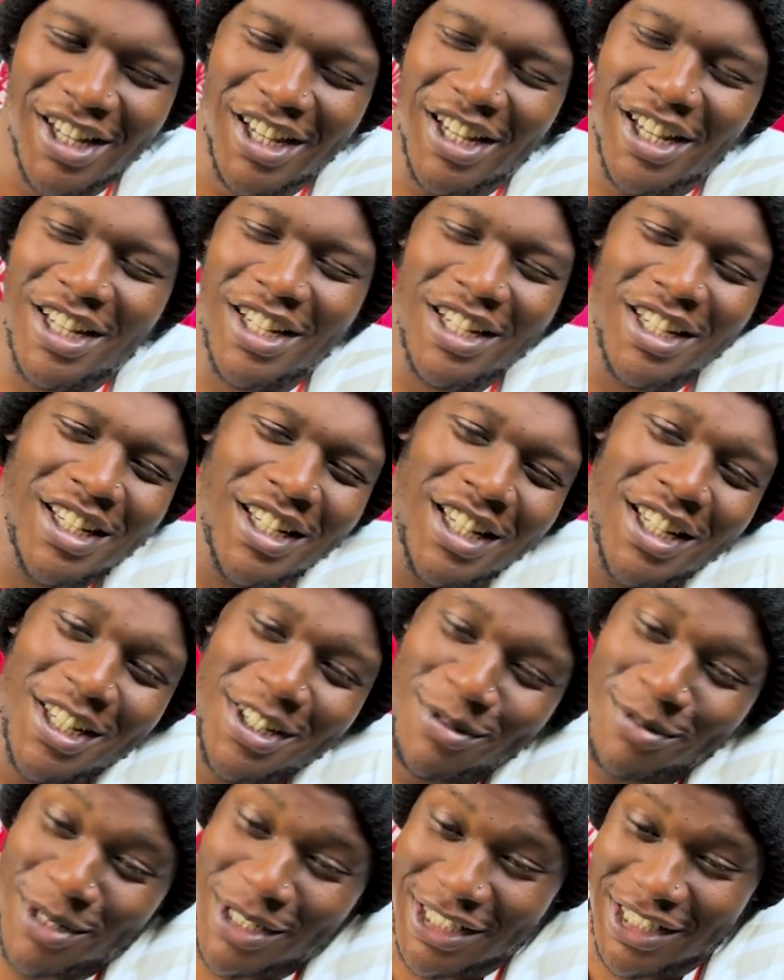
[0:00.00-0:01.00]
Hey,
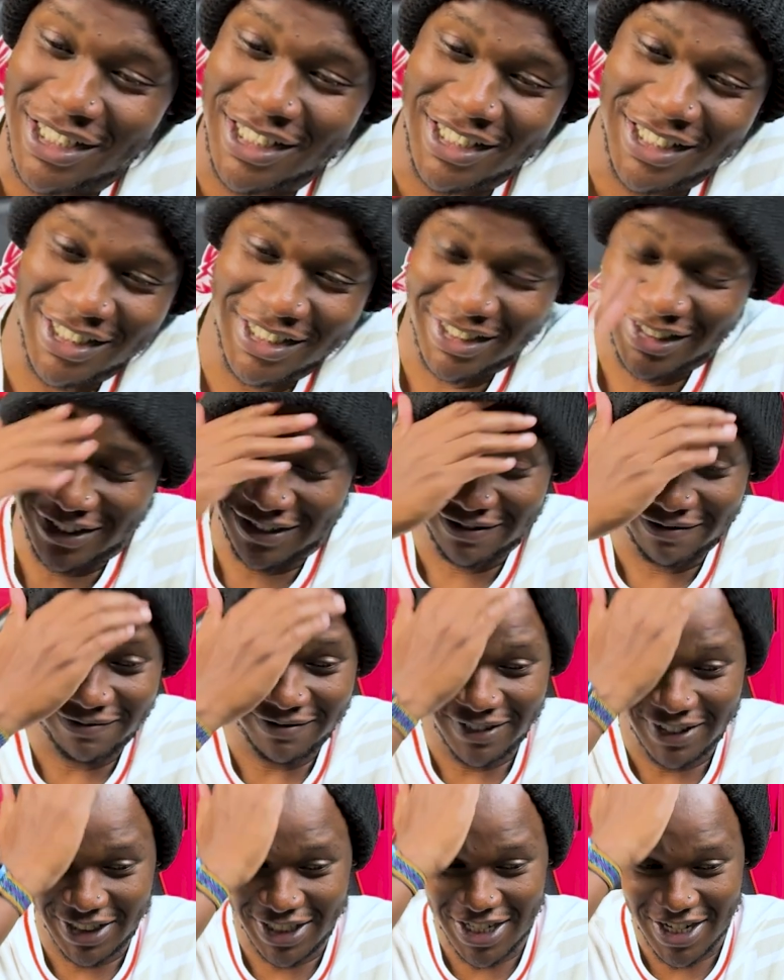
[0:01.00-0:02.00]
Brin.
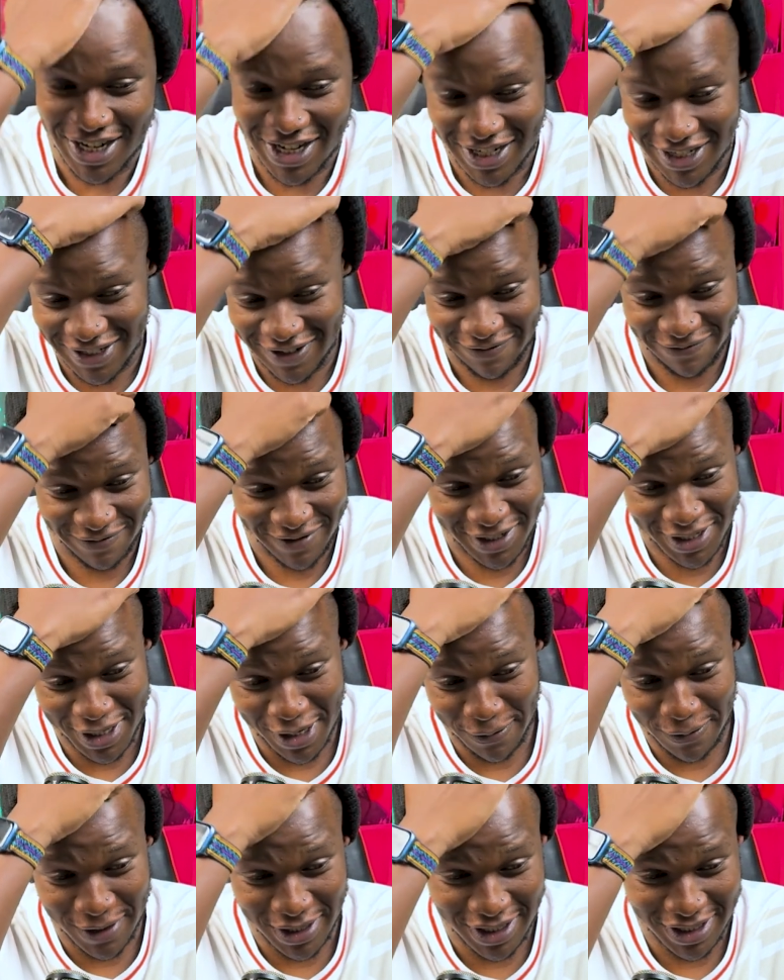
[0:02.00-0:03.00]
Yeah.
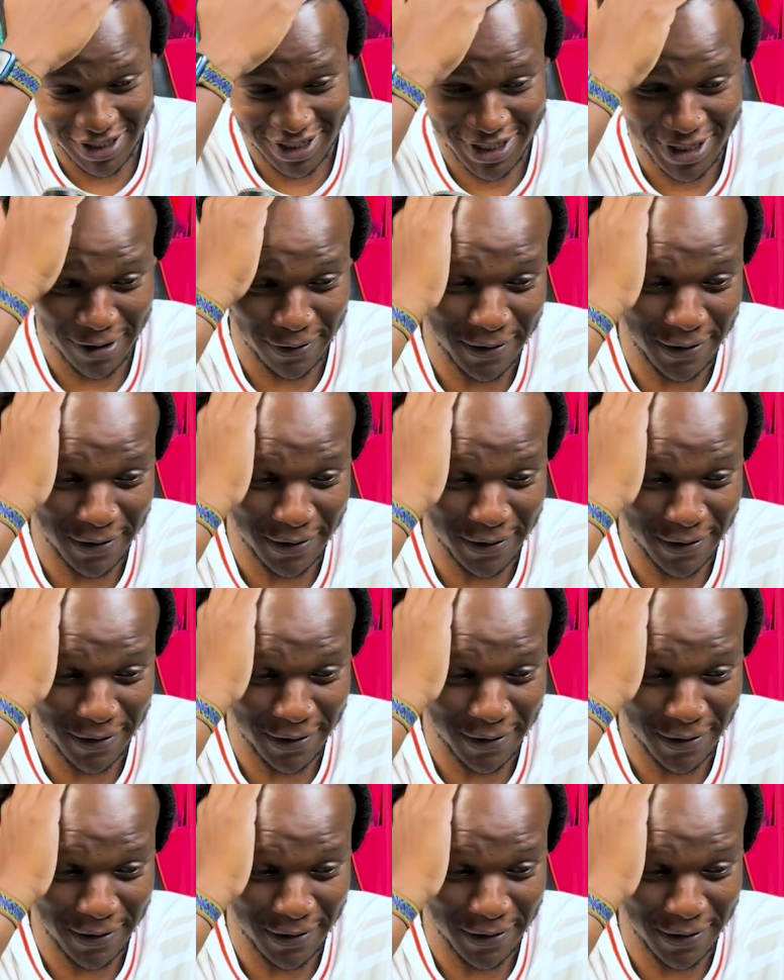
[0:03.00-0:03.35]
Tough days.